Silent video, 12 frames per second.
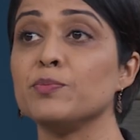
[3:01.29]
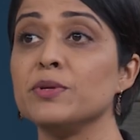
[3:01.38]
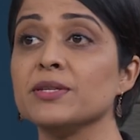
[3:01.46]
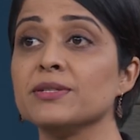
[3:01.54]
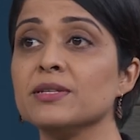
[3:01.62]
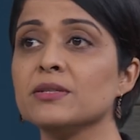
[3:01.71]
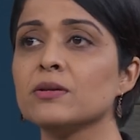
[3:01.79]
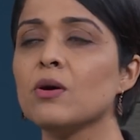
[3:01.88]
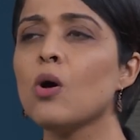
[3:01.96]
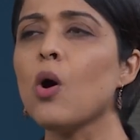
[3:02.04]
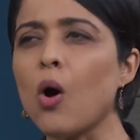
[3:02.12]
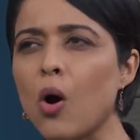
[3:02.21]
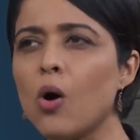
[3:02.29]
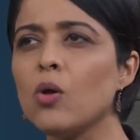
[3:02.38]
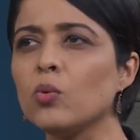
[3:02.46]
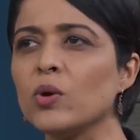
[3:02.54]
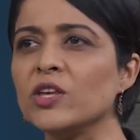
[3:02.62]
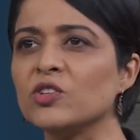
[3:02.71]
a business,
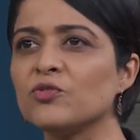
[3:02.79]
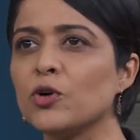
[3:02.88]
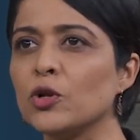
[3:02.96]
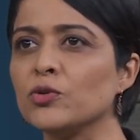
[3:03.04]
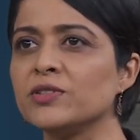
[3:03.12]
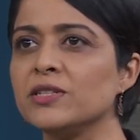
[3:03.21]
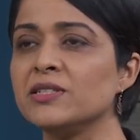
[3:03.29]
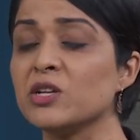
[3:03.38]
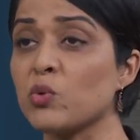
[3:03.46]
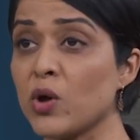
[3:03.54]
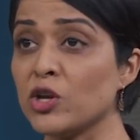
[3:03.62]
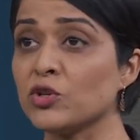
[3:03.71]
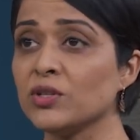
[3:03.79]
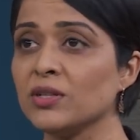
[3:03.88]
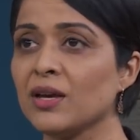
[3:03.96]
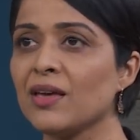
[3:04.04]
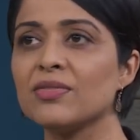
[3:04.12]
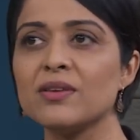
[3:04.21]
always follows this equation
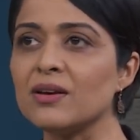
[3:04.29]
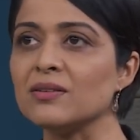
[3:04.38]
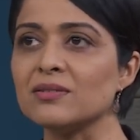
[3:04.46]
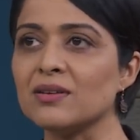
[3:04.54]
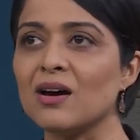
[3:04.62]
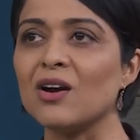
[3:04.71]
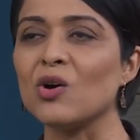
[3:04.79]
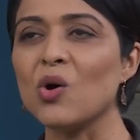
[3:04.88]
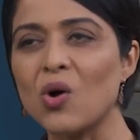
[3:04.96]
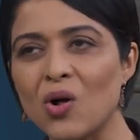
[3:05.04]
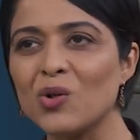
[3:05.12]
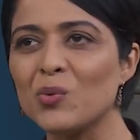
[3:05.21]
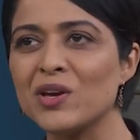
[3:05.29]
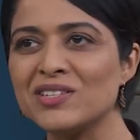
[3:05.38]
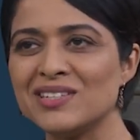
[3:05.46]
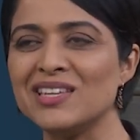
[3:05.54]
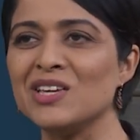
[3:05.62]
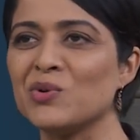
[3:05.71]
and thus are
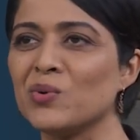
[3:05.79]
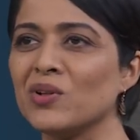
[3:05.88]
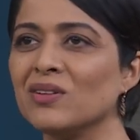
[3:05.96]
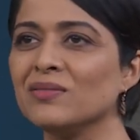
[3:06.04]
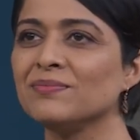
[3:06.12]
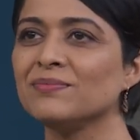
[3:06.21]
always equal.